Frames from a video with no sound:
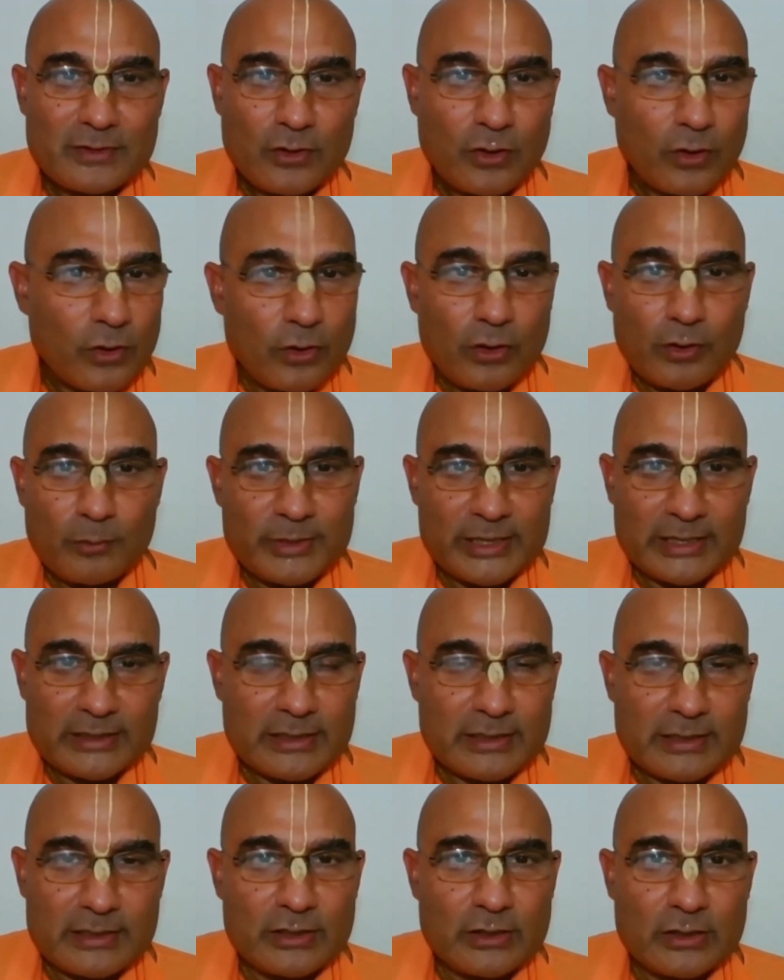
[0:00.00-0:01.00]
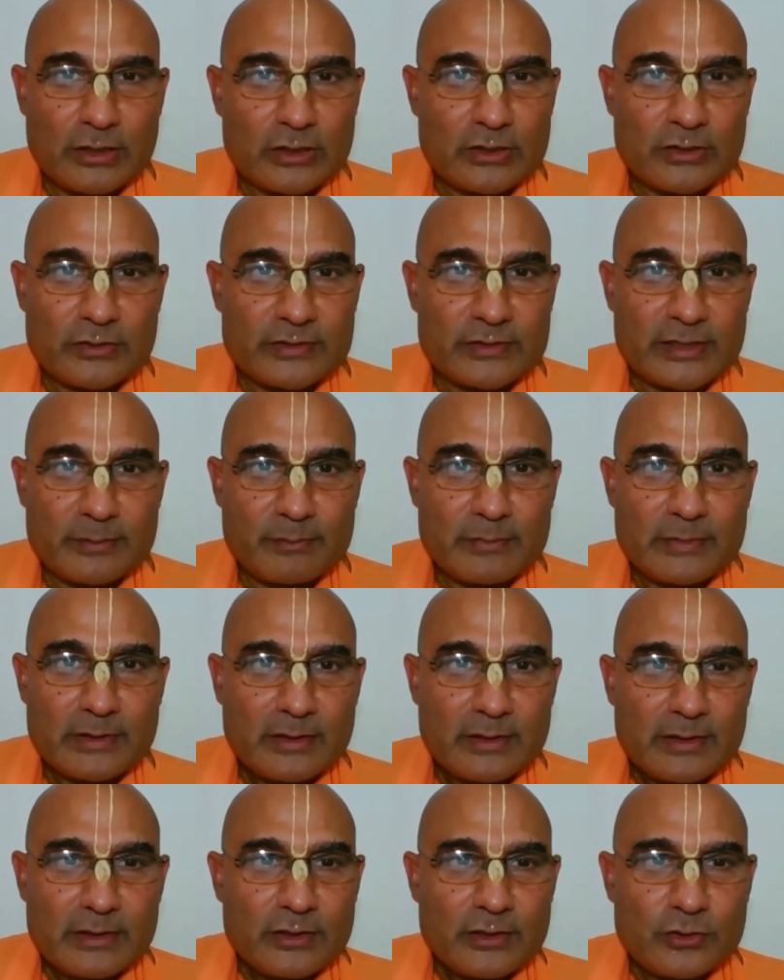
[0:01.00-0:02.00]
Or practically all of them,
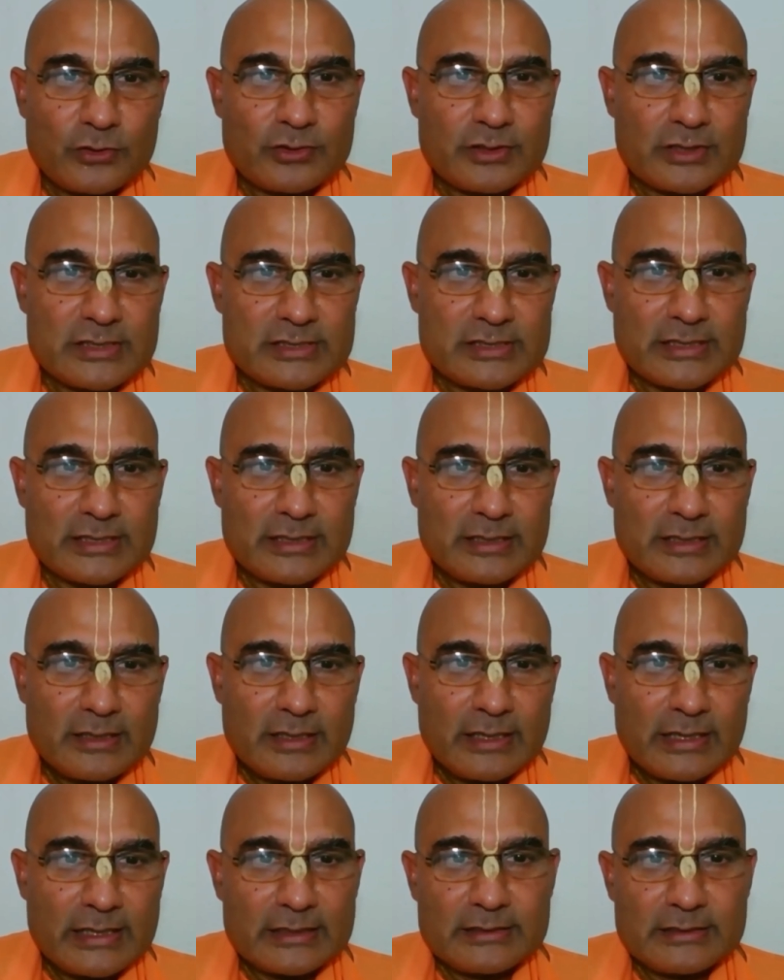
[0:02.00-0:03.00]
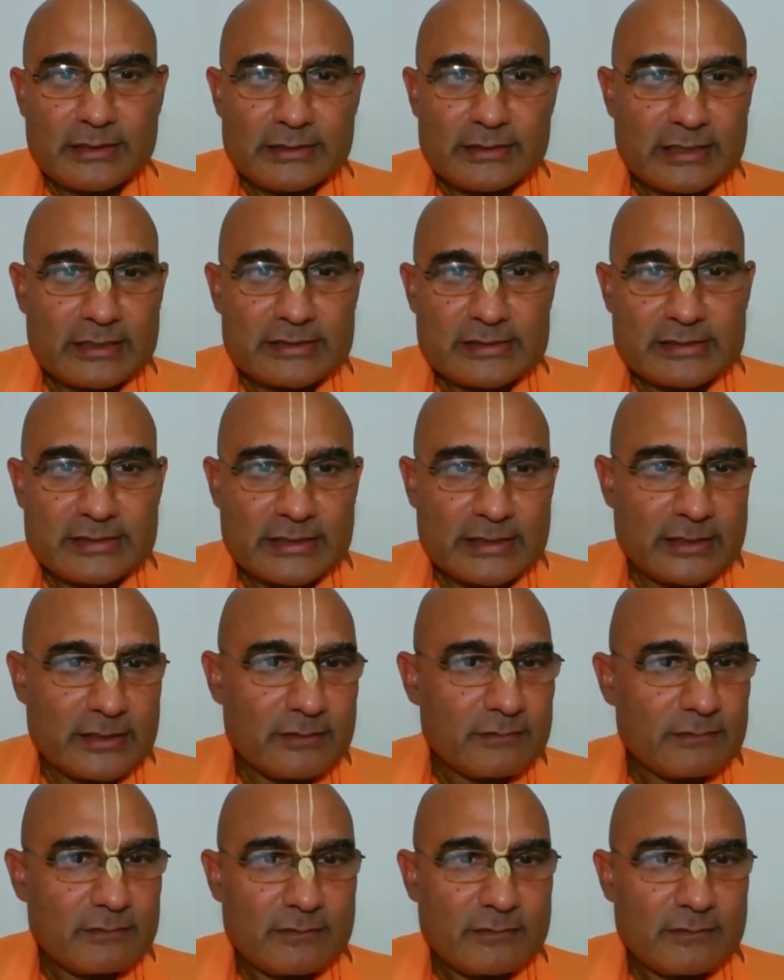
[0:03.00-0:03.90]
you could say, other than say,